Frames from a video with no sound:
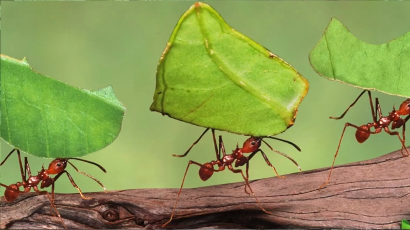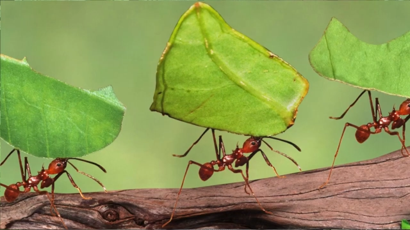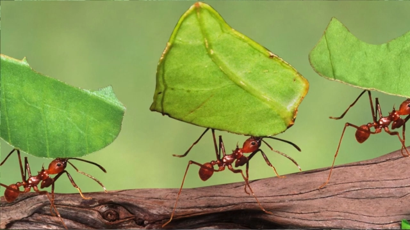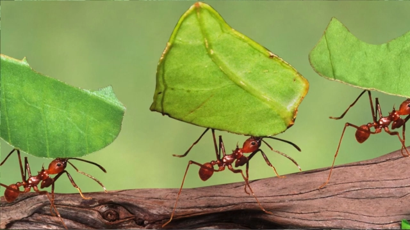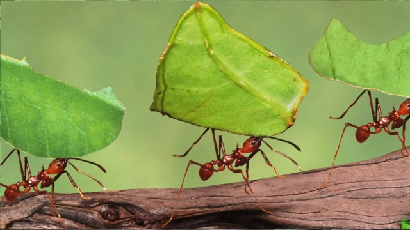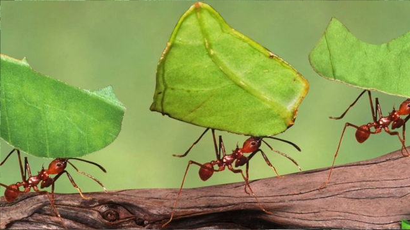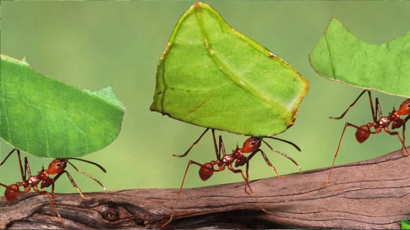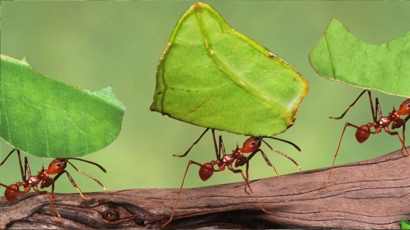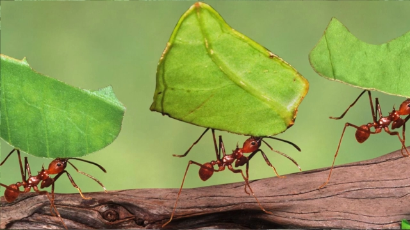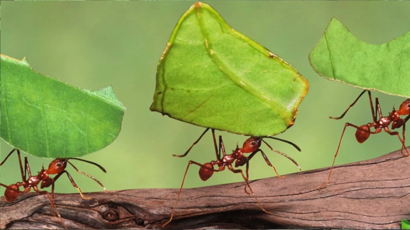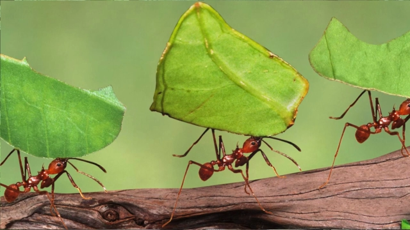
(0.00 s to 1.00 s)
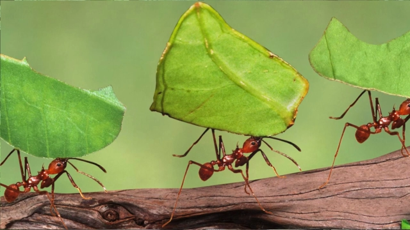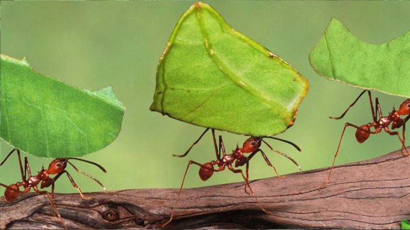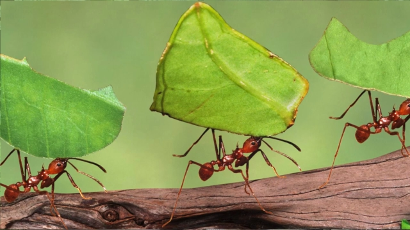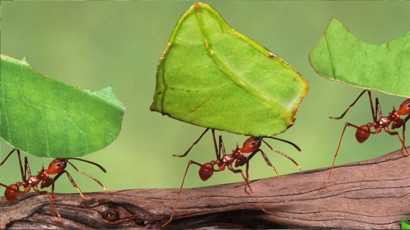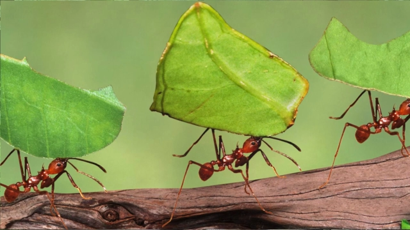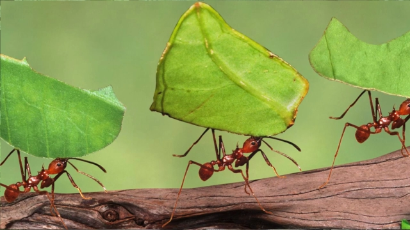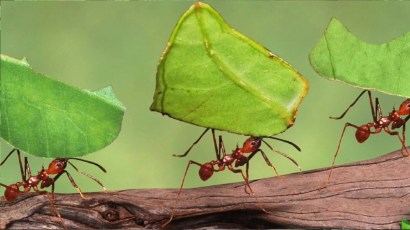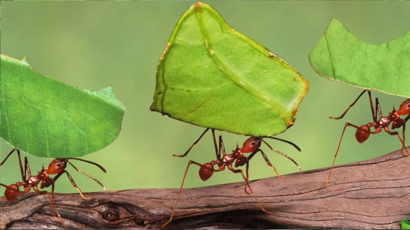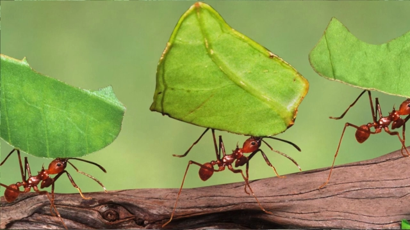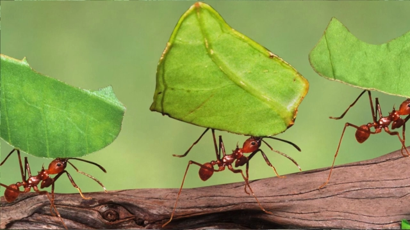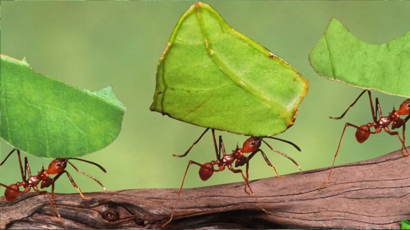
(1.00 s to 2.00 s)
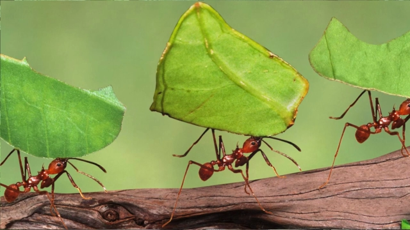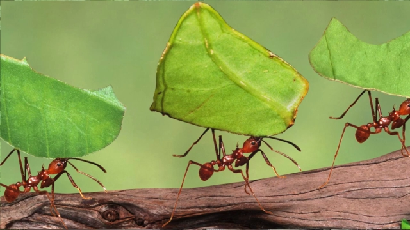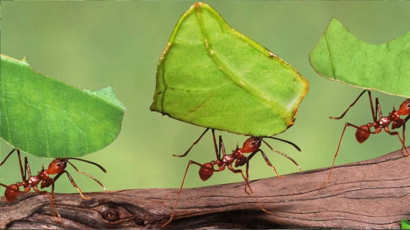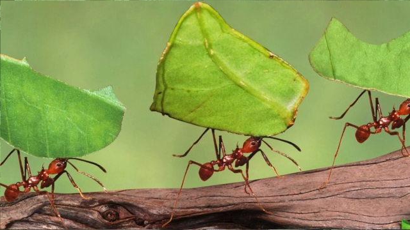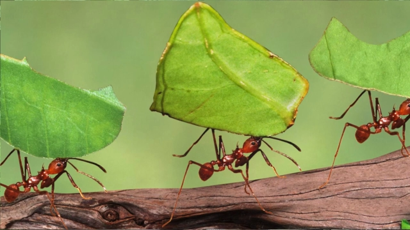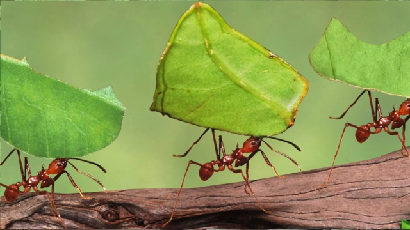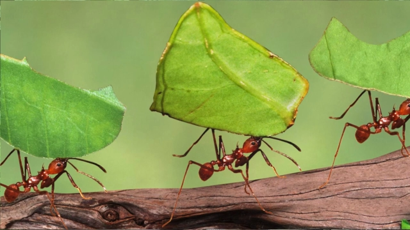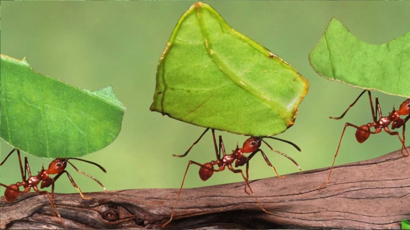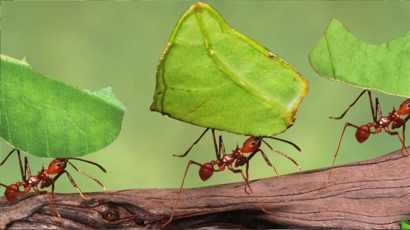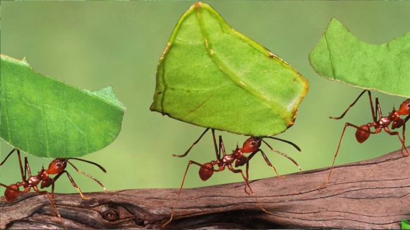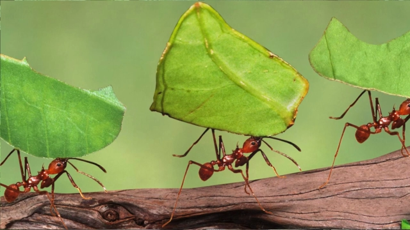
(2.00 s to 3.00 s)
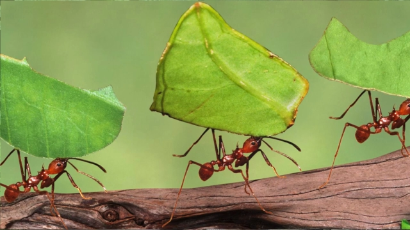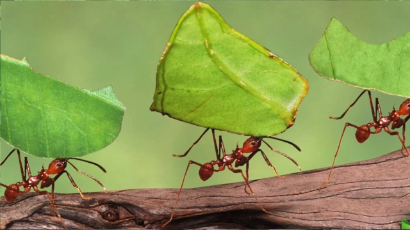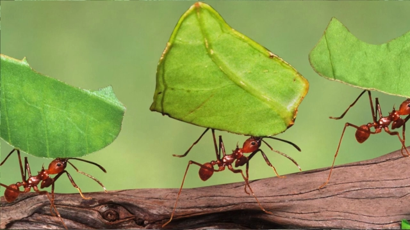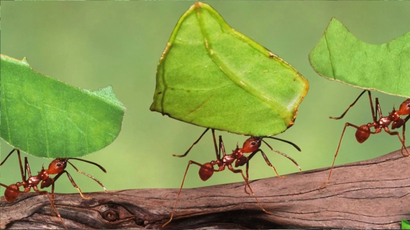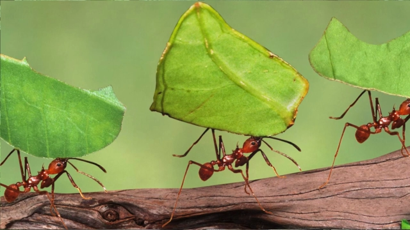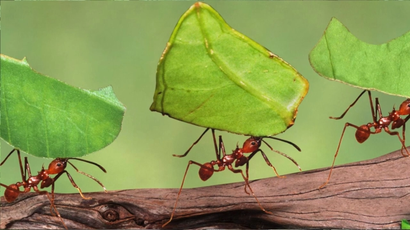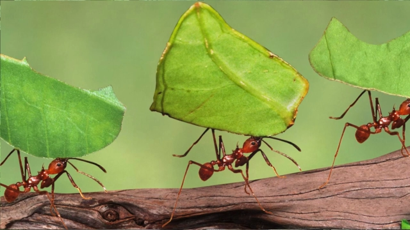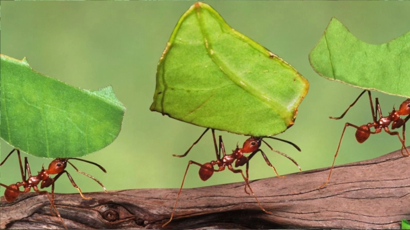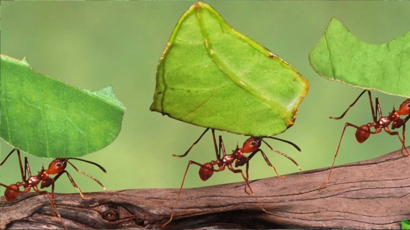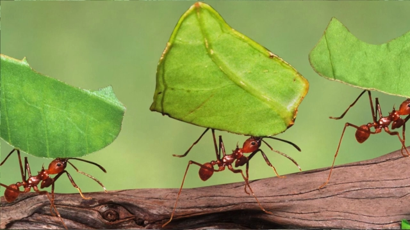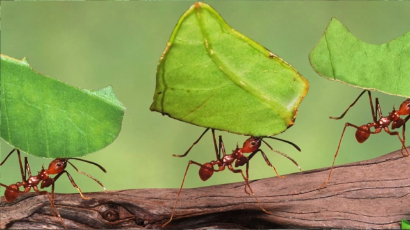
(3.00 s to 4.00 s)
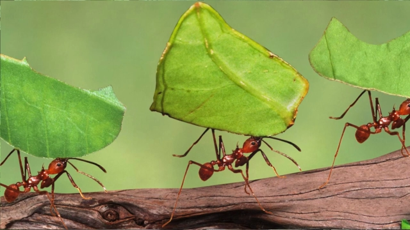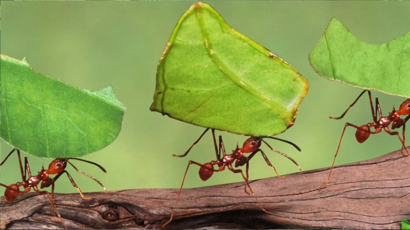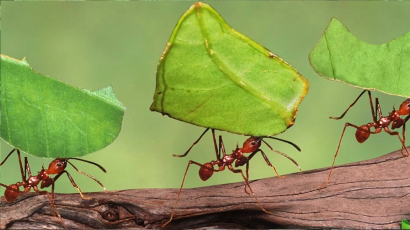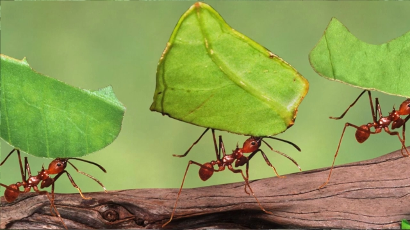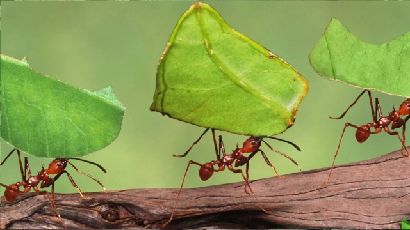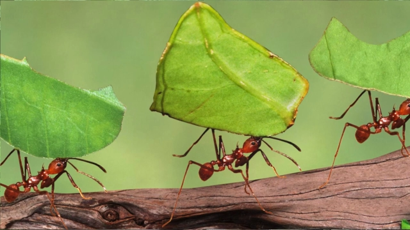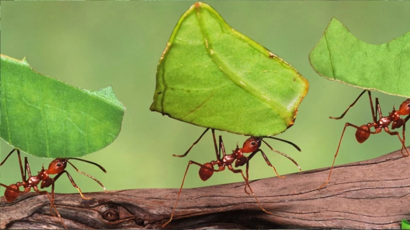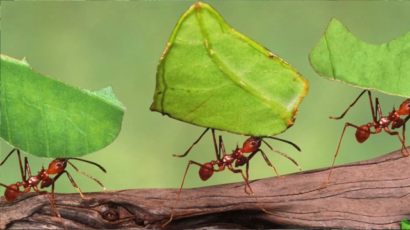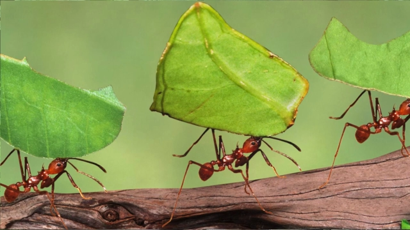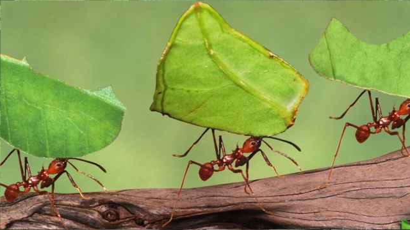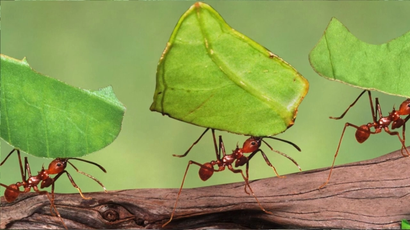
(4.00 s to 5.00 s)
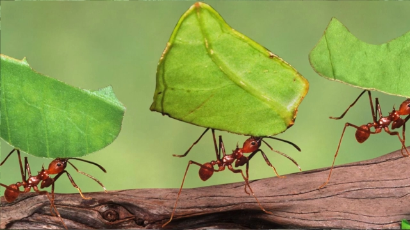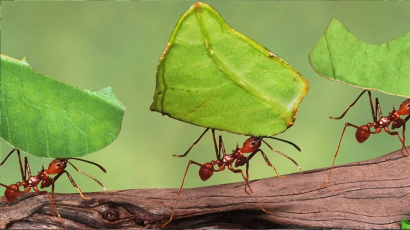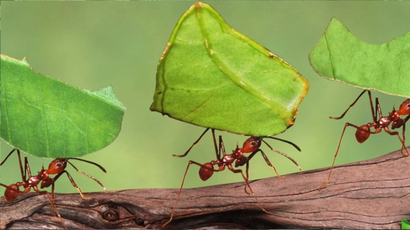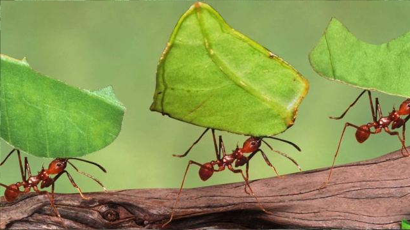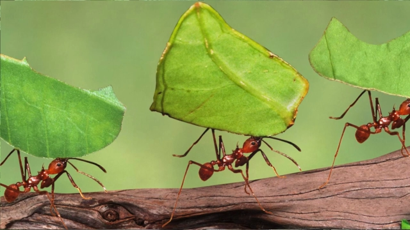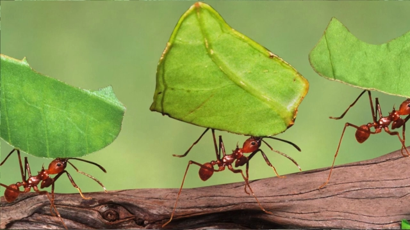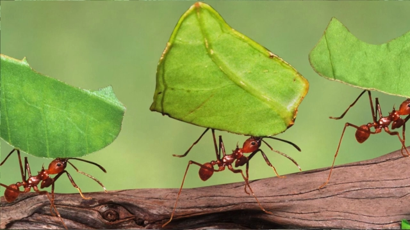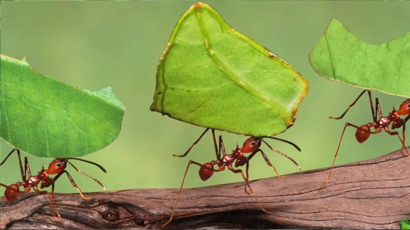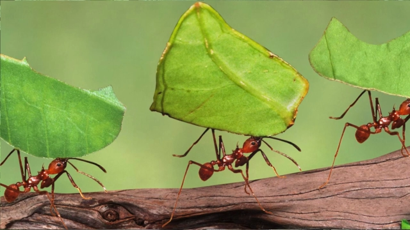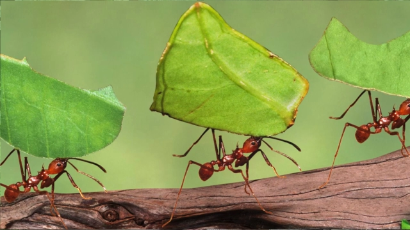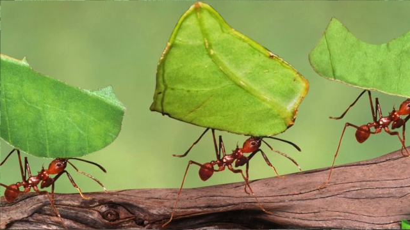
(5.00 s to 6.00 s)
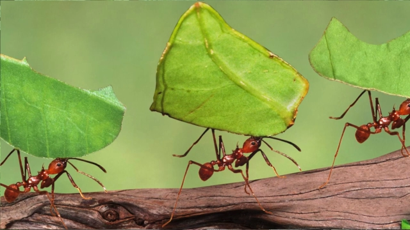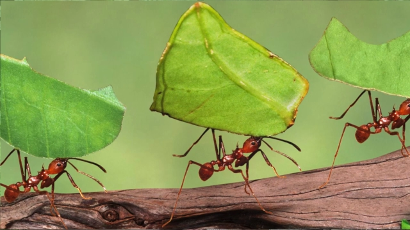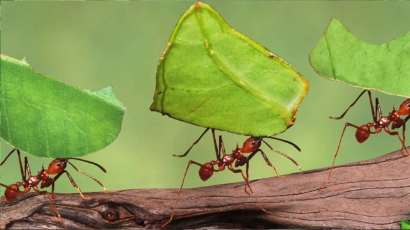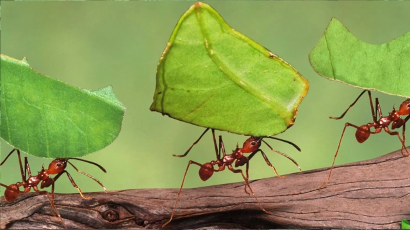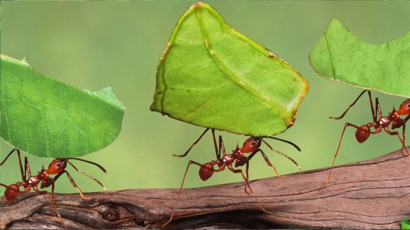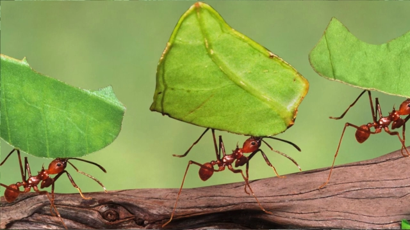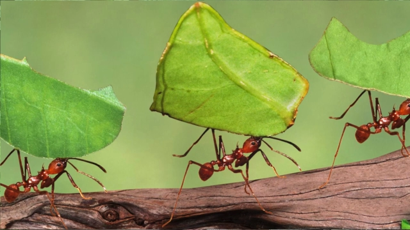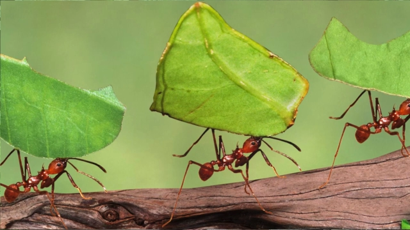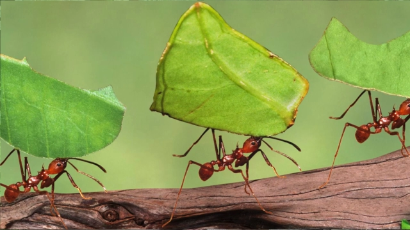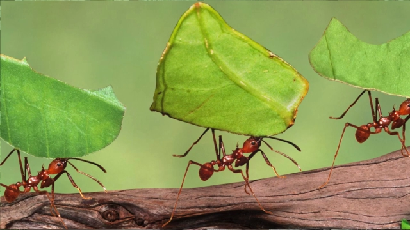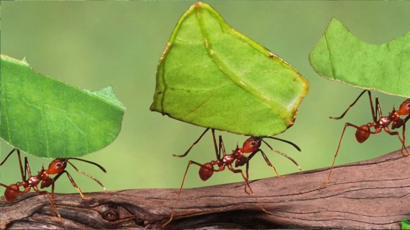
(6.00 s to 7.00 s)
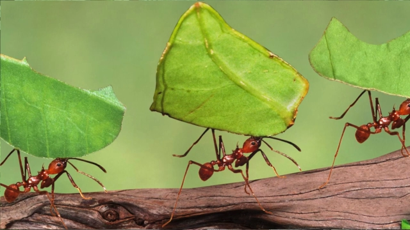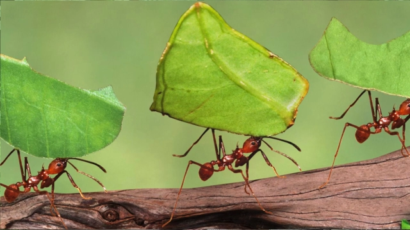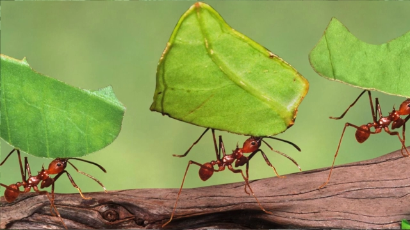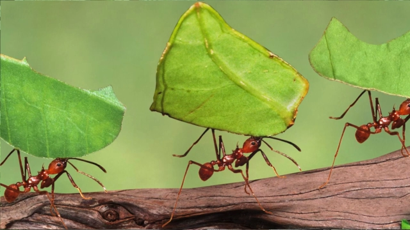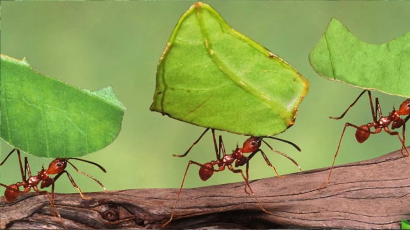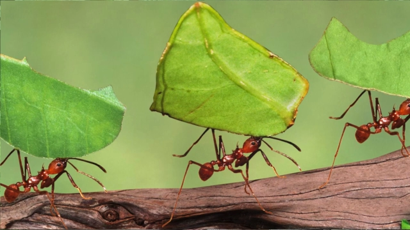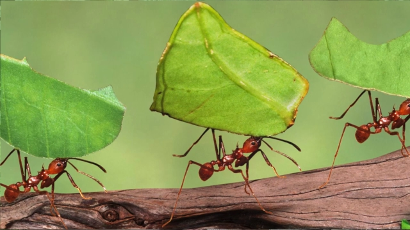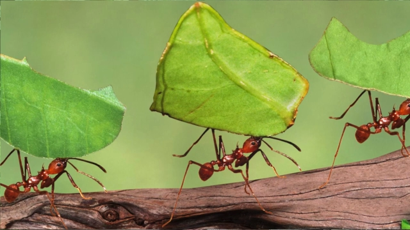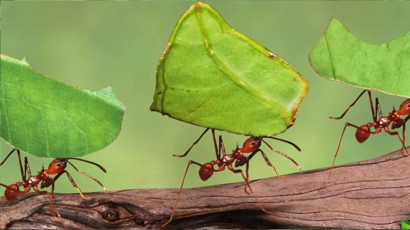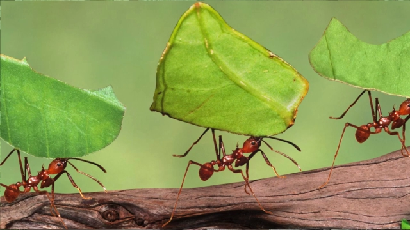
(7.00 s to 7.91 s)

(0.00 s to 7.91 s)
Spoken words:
Nobody's mouth can be seen.